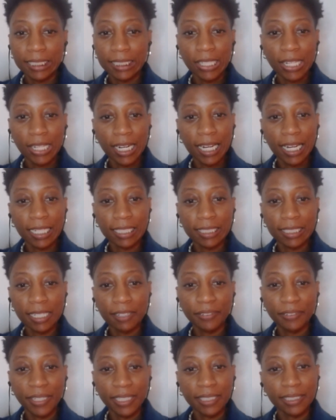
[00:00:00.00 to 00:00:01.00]
that's all I got
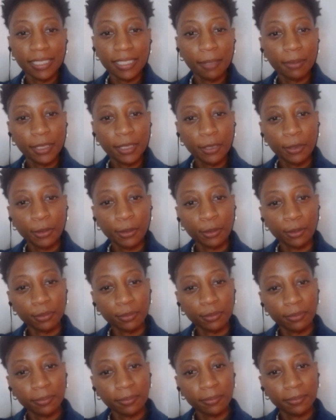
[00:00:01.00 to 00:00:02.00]
to say for this
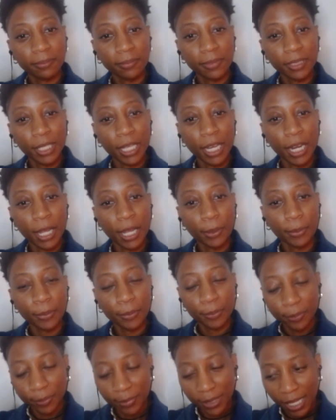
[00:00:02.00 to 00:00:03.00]
episode, you
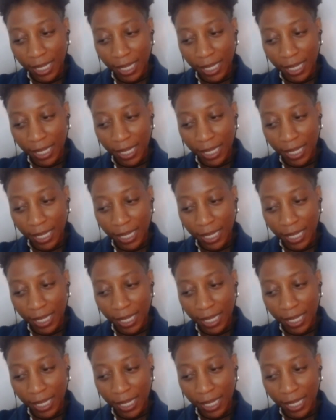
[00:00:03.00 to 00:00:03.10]
know?